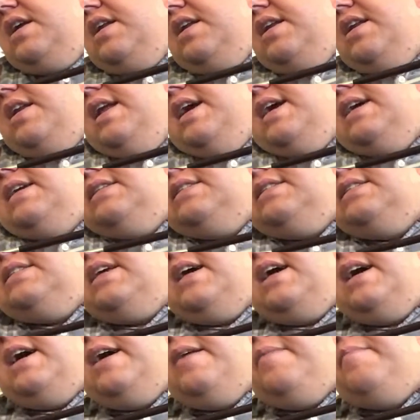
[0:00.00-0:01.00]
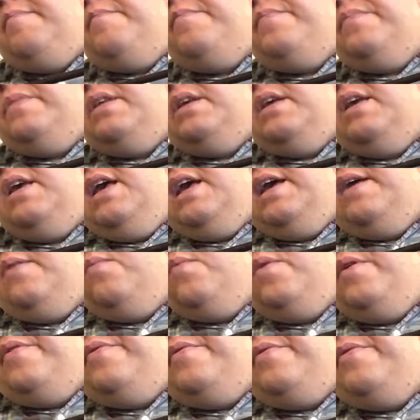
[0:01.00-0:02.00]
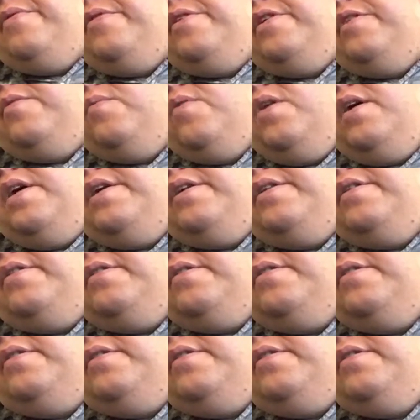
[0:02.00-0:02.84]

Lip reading: next time in 131,